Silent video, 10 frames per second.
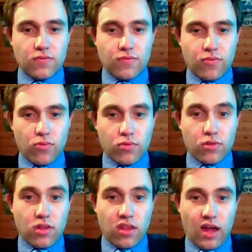for
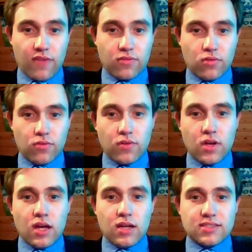the theft of
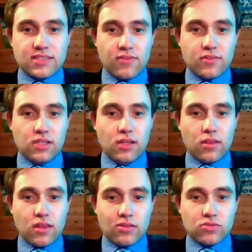
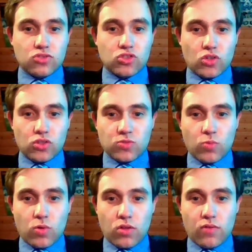70,000 shots
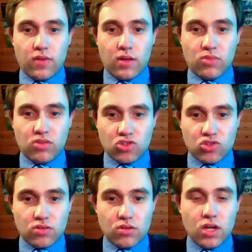worth of
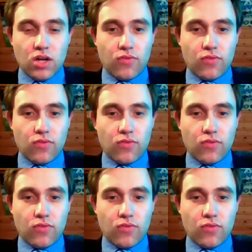ammunition